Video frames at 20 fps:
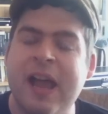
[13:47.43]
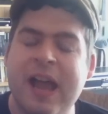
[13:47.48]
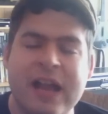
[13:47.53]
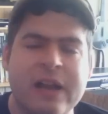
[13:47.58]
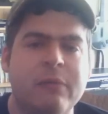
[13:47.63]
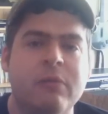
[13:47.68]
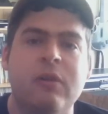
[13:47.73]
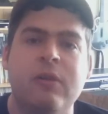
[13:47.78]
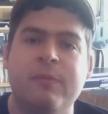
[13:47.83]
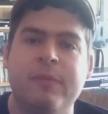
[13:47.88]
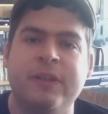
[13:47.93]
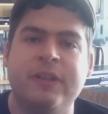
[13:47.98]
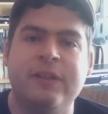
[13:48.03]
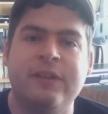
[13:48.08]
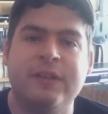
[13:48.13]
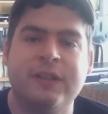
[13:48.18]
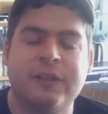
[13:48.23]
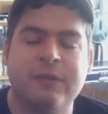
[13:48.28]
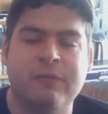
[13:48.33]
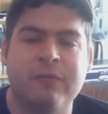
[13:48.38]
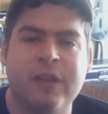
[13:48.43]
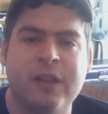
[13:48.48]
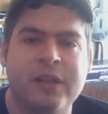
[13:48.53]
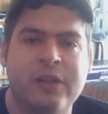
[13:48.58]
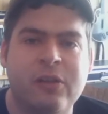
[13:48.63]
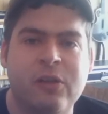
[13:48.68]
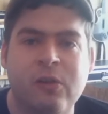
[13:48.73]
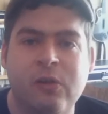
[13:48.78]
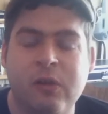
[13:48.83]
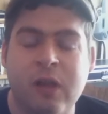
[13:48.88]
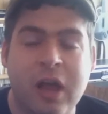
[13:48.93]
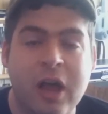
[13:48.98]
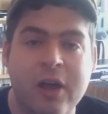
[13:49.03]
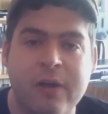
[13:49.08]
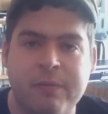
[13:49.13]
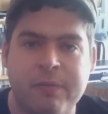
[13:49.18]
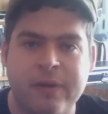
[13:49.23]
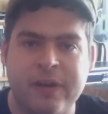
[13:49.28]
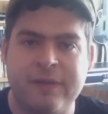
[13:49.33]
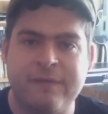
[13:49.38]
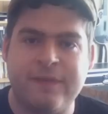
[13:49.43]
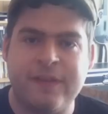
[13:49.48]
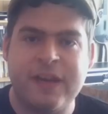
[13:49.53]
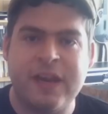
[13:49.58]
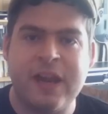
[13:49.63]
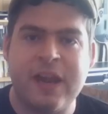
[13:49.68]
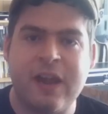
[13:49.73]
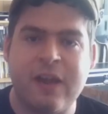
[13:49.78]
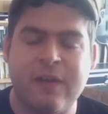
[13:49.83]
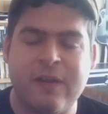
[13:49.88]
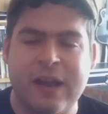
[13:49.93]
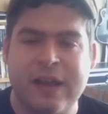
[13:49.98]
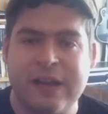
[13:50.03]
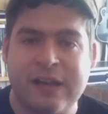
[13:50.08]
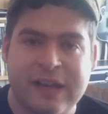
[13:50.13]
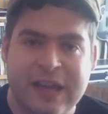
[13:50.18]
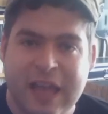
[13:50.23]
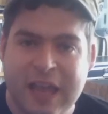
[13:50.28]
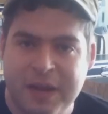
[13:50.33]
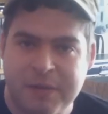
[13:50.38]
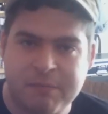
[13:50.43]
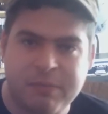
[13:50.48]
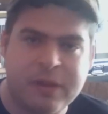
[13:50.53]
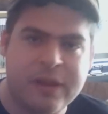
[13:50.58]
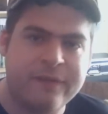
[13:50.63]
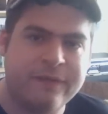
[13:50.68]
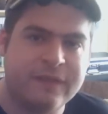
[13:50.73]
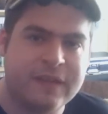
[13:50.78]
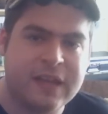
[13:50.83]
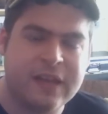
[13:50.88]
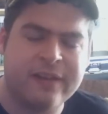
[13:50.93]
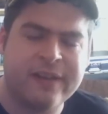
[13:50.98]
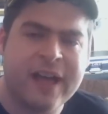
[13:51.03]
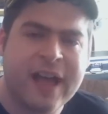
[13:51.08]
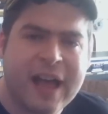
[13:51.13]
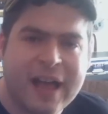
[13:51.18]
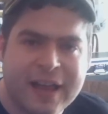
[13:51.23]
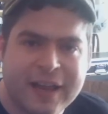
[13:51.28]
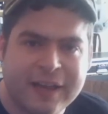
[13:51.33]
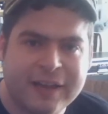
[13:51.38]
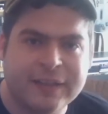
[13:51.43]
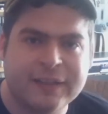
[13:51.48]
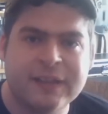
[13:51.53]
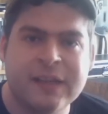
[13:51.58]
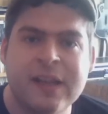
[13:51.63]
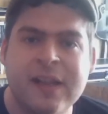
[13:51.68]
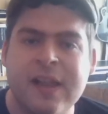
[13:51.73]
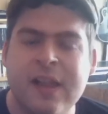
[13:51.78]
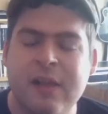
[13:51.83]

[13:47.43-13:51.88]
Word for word: and I will be doing some really cool opening video and gameplay for you guys,